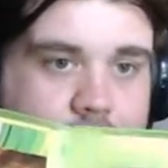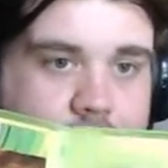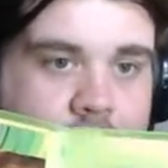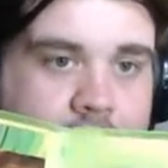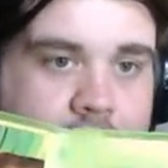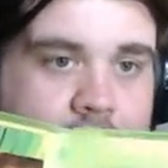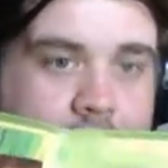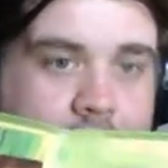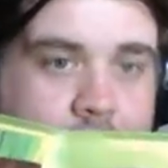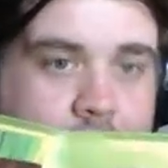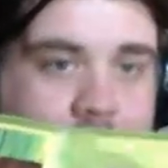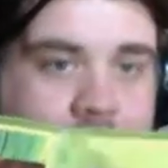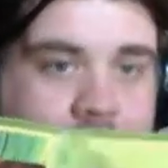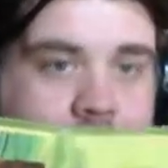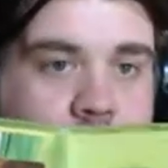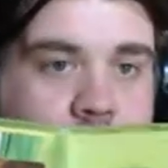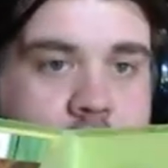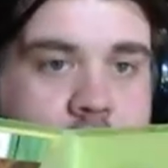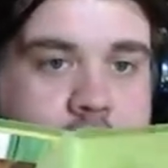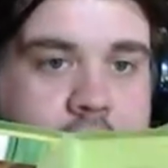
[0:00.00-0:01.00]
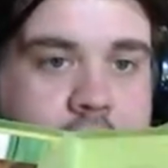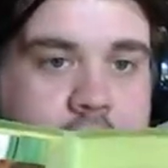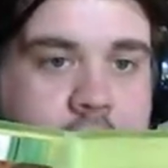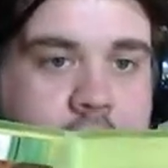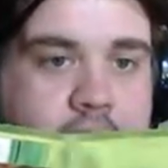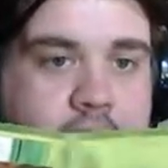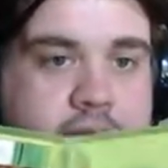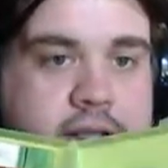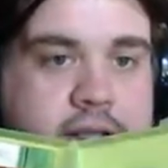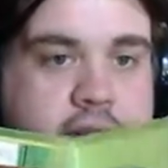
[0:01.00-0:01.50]
And you're probably wondering,
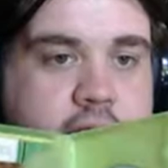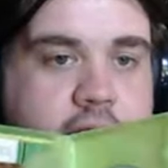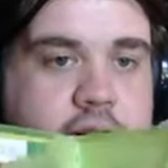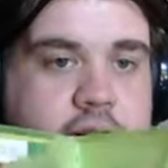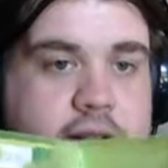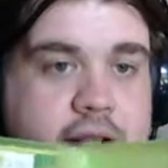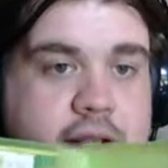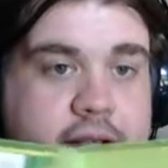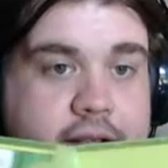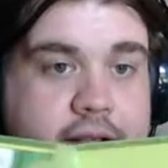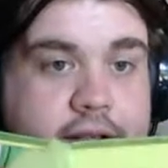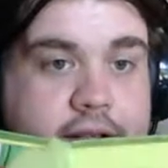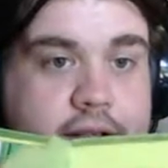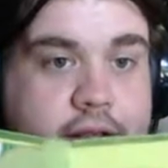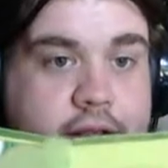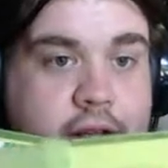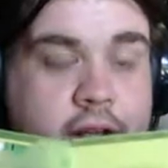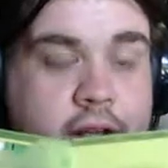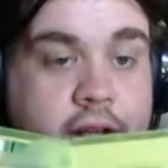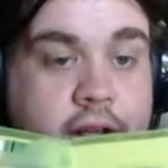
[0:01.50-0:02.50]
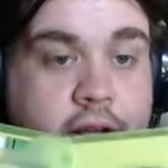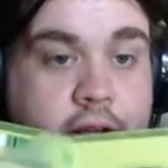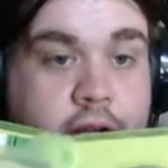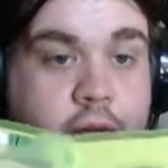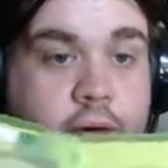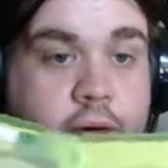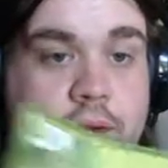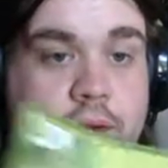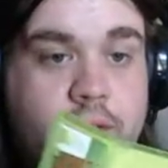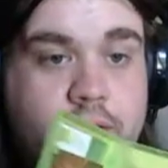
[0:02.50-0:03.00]
where's the other disc?
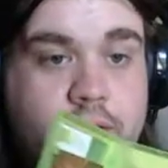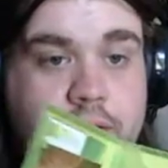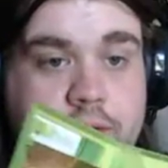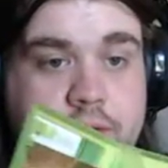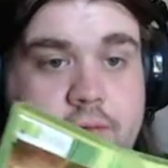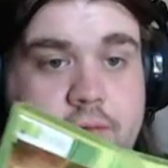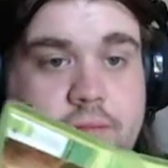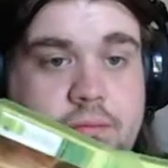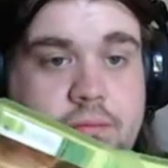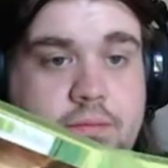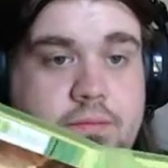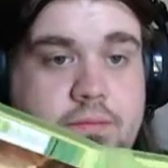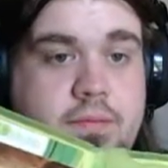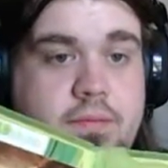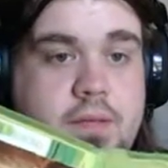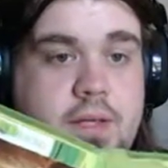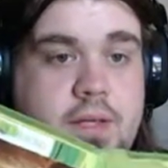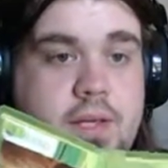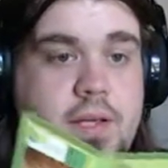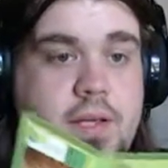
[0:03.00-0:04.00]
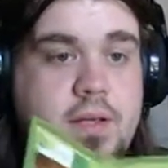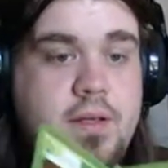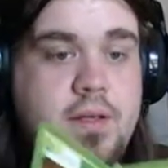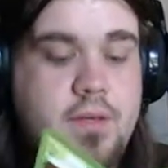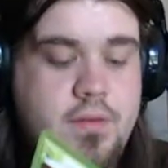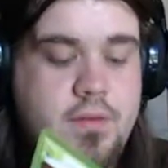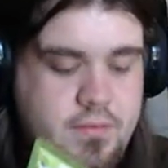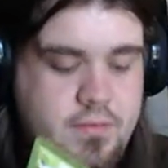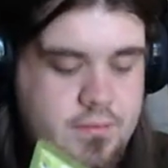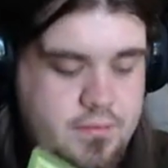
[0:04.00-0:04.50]
Well,
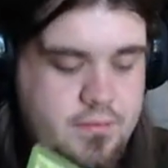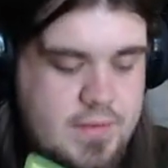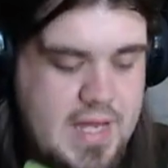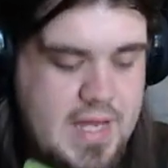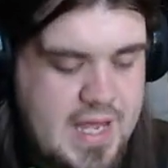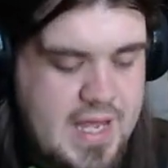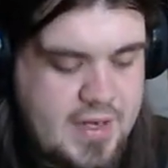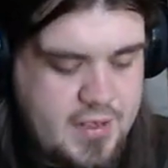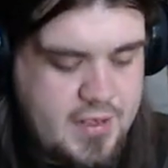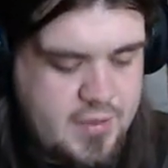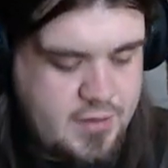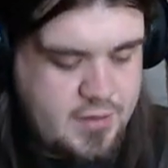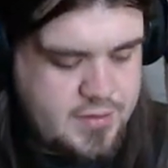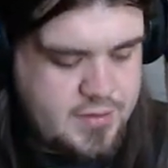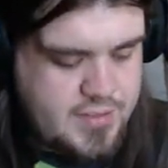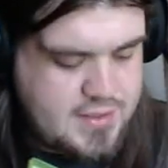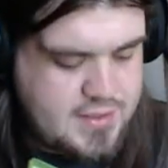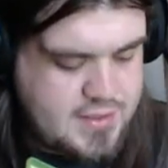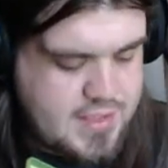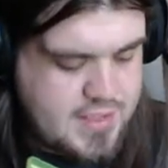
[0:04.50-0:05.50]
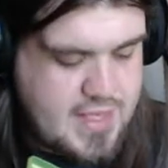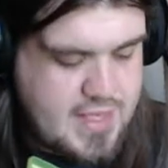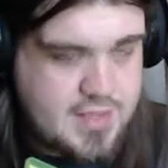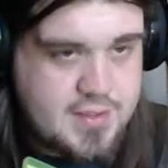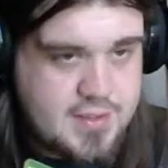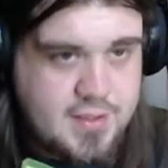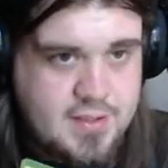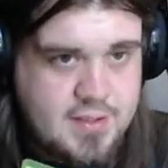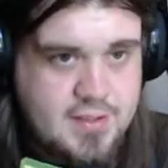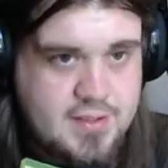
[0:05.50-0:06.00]
I had to use this
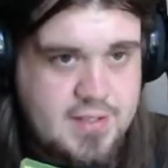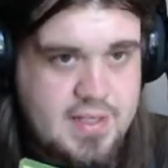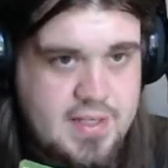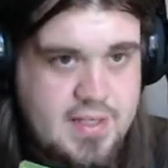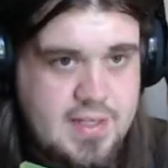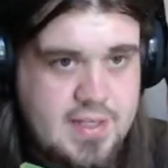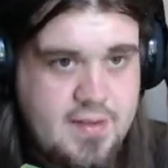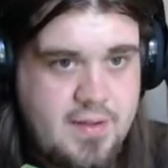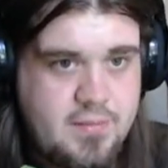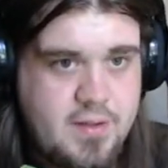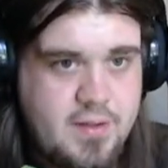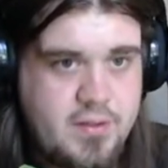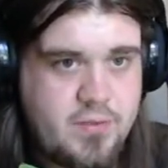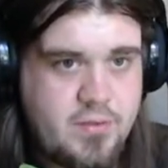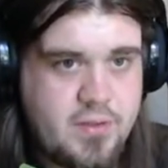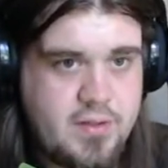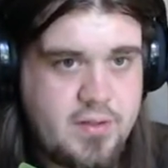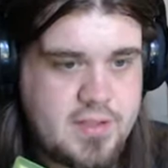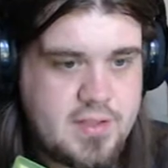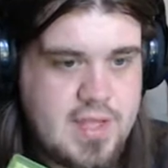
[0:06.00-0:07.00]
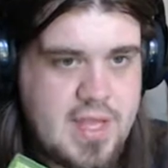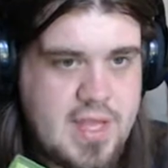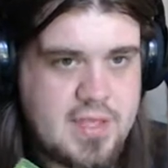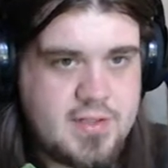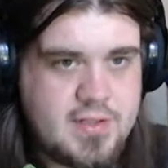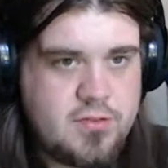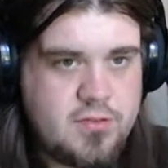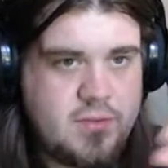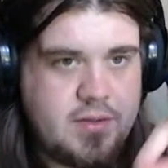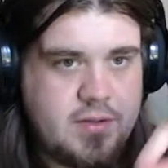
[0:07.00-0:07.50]
case because they gave me one of those
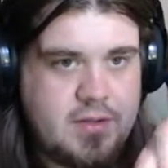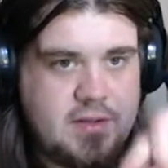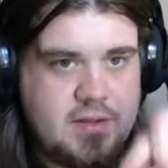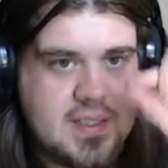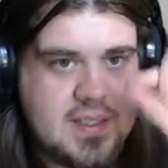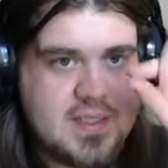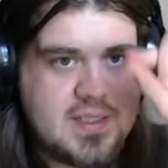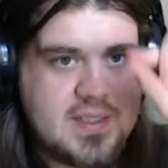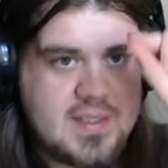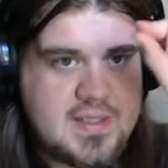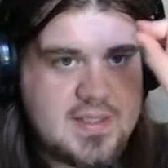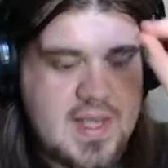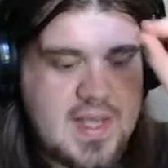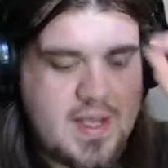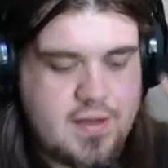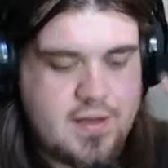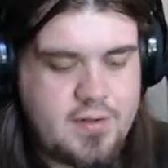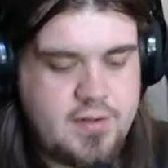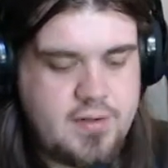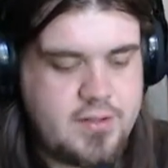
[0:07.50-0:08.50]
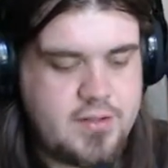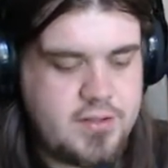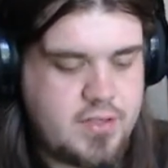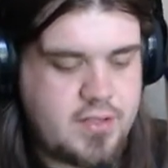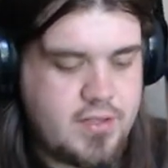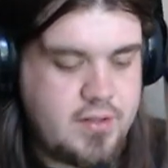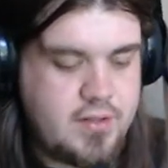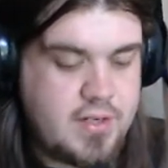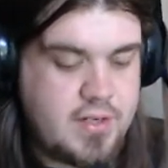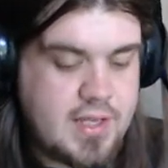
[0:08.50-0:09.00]
cases where the discs stack on each
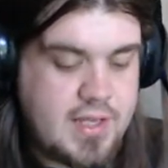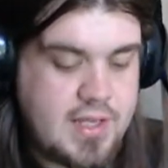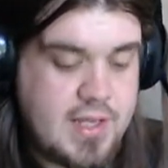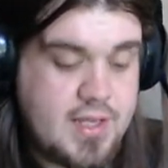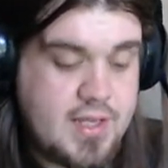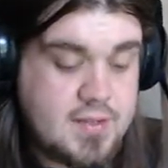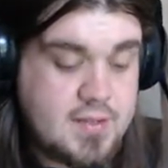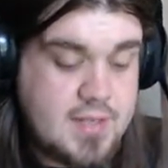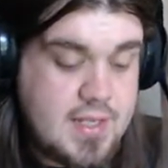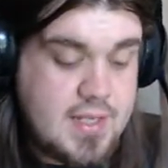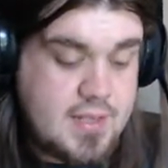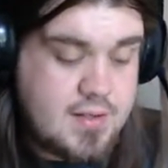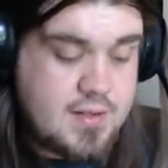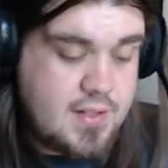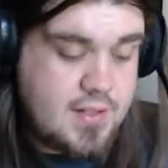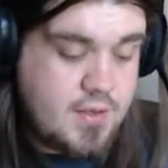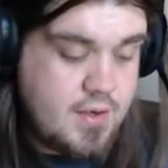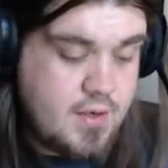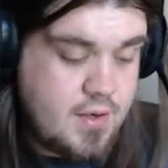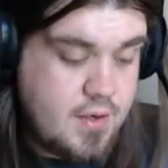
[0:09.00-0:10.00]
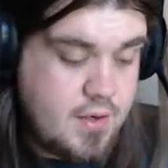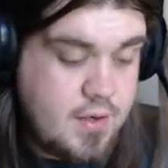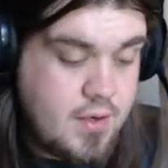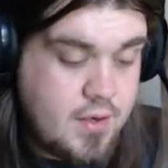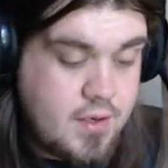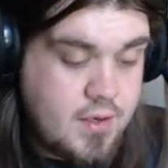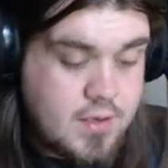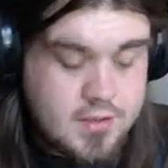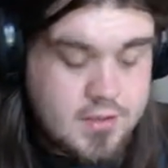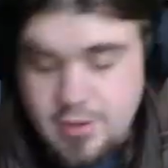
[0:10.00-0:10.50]
other, and I can't stand that.
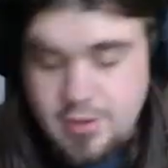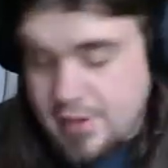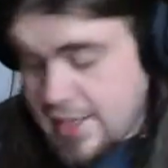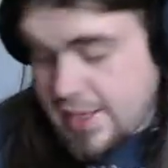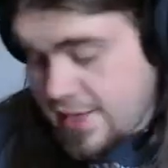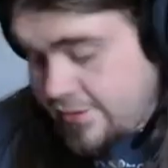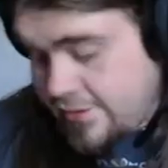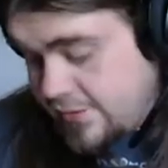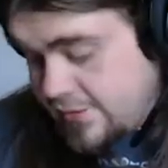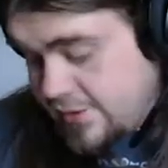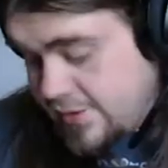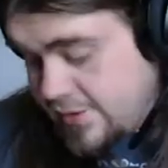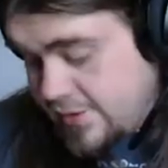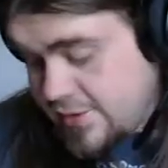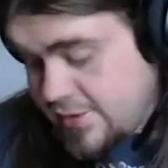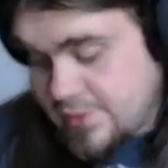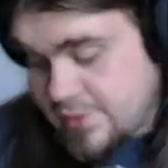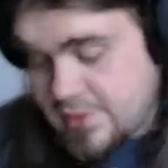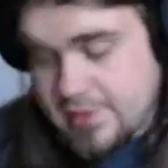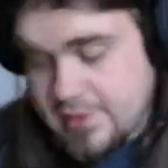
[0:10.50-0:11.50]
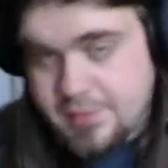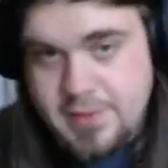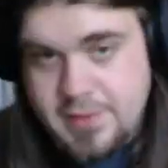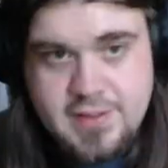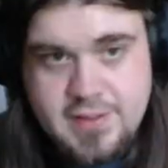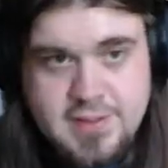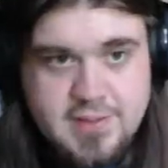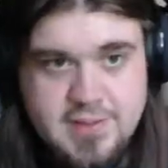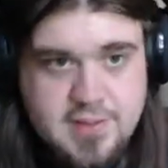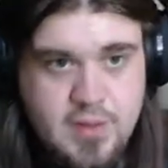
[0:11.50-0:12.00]
So I have a disc in my
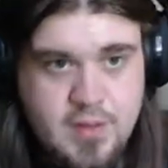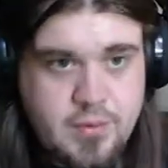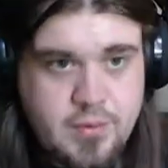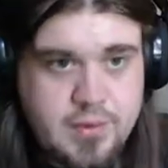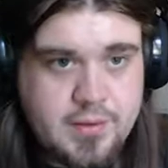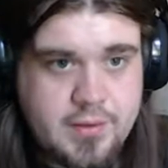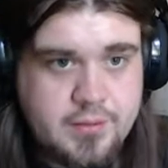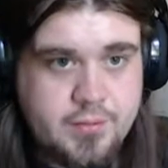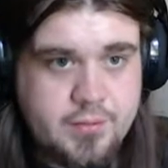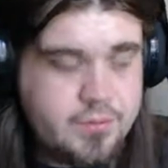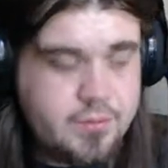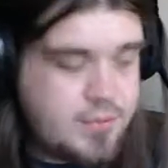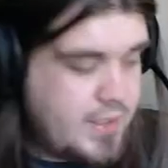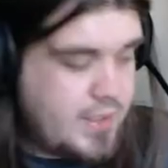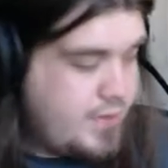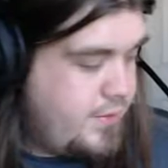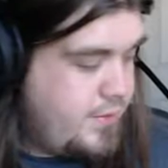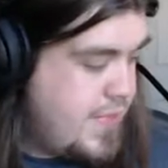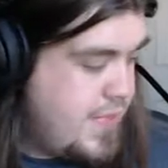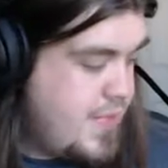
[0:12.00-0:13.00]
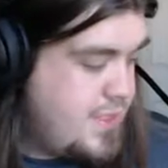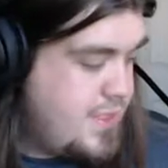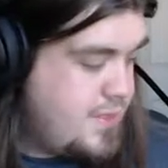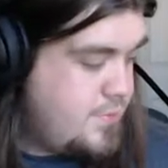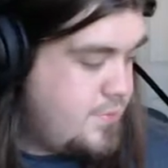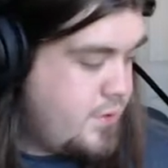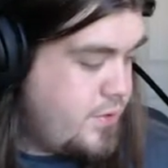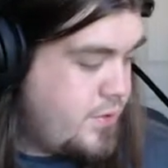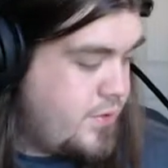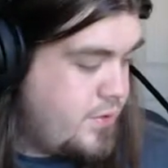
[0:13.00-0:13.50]
disc only, like, case
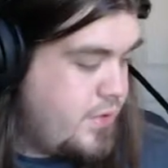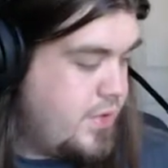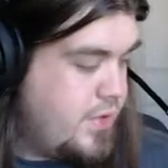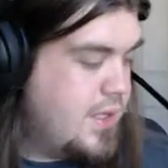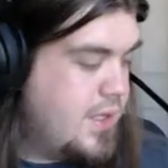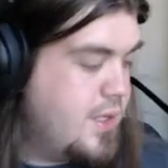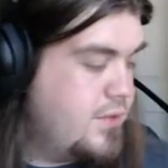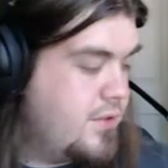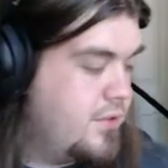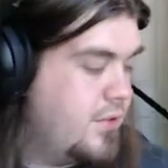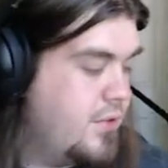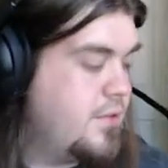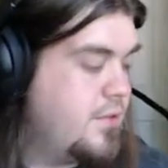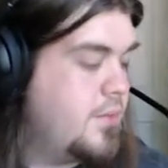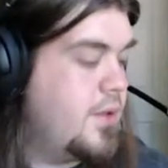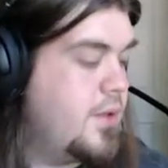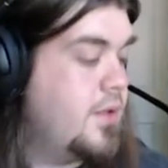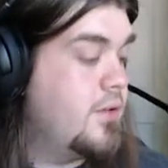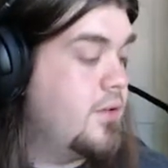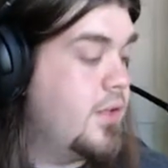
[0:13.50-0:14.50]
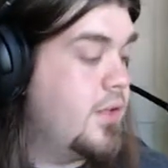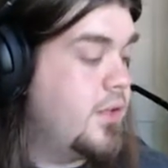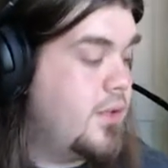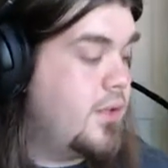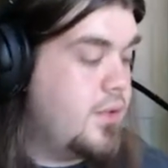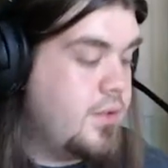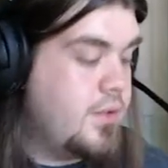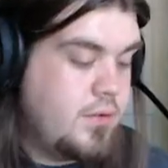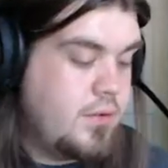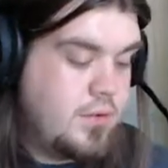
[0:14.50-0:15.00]
book thing. Actually, it's probably right here.